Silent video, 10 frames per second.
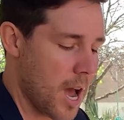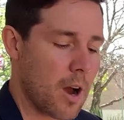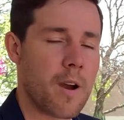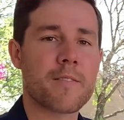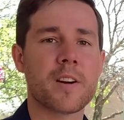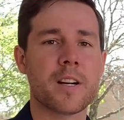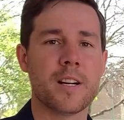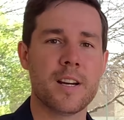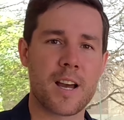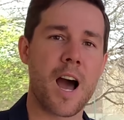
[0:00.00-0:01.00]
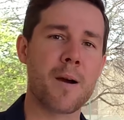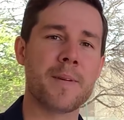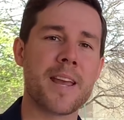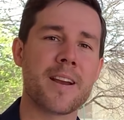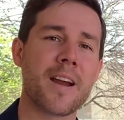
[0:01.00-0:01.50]
However, I'm
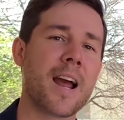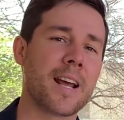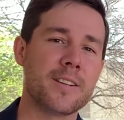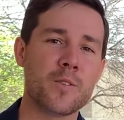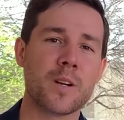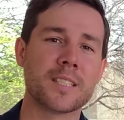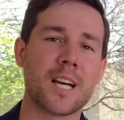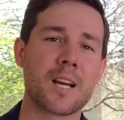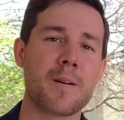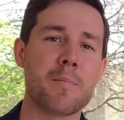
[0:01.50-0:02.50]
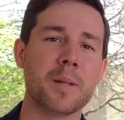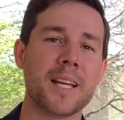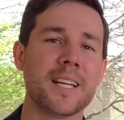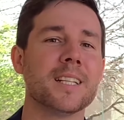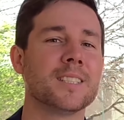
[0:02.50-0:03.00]
here and I do want to talk about
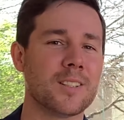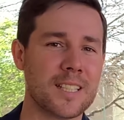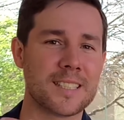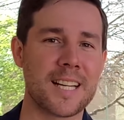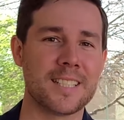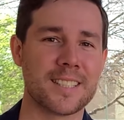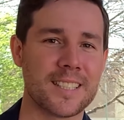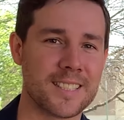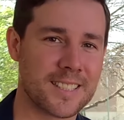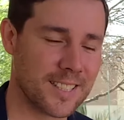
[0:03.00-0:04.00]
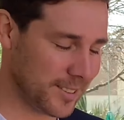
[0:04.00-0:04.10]
Blnk, so let's get into this.